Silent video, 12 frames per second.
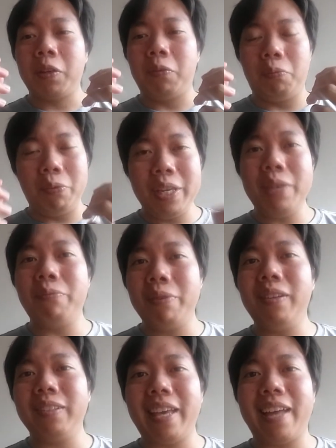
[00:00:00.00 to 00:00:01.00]
we
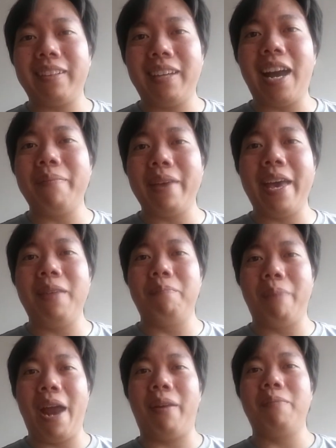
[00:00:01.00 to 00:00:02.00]
will get Gaim
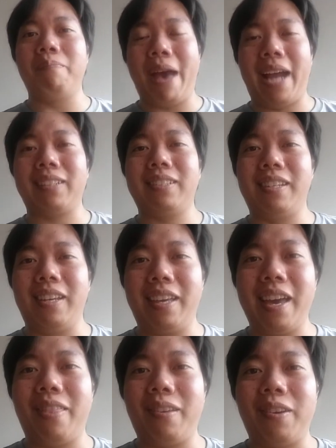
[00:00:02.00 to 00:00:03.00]
and Baron back
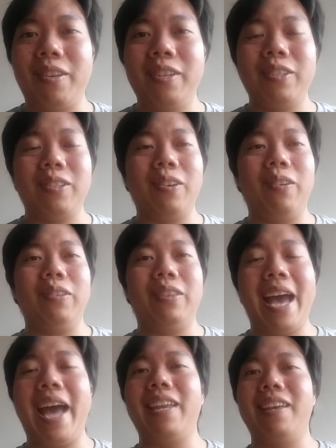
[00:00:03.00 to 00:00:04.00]
together. So
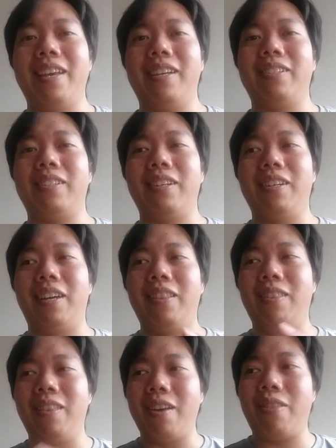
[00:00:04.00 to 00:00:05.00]
that is
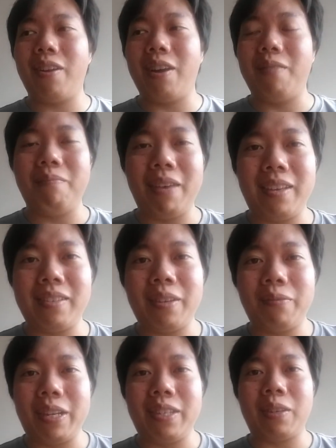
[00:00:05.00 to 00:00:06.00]
another
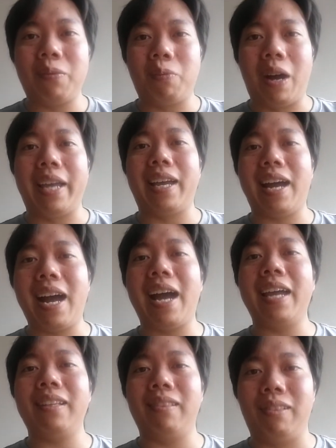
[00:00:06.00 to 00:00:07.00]
amazing reason why
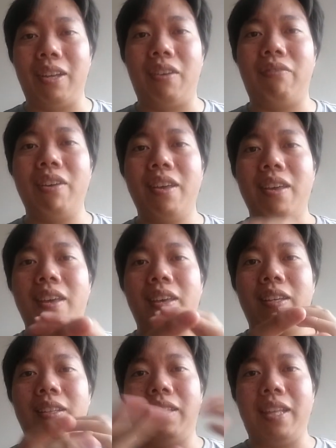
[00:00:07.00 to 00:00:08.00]
I love
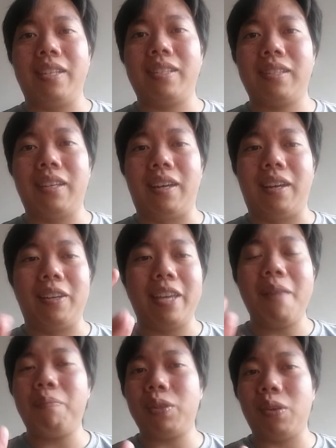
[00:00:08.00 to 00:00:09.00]
this
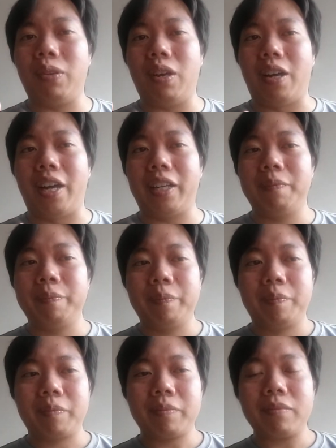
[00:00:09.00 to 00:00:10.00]
episode arc.
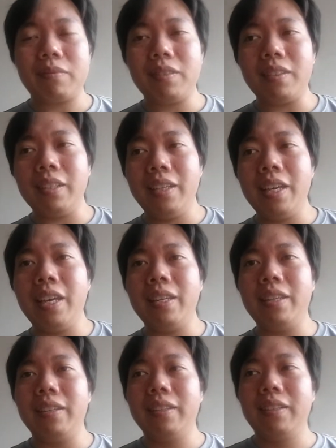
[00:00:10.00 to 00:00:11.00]

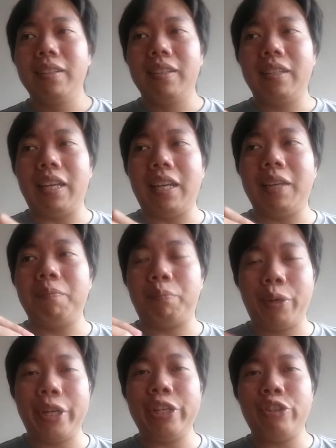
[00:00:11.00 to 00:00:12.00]
And I'm
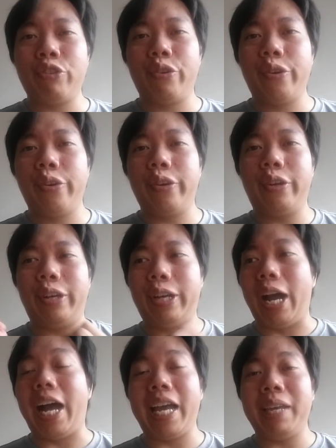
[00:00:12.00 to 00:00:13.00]
pretty sure
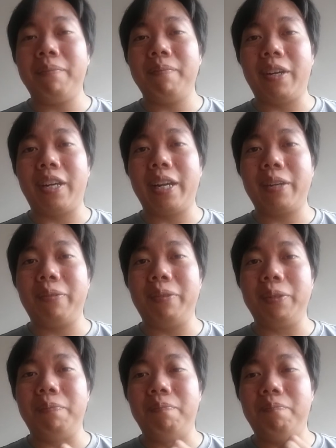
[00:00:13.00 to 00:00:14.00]
Gaim arc
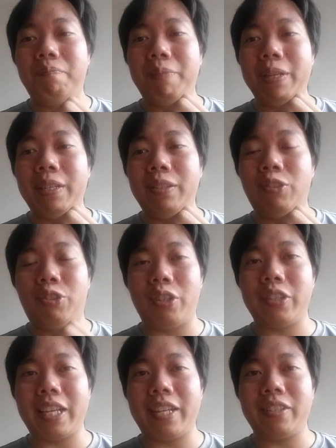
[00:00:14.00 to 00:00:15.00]
would be
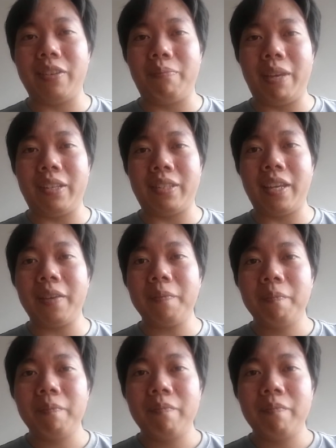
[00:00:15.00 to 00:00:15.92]
just as amazing.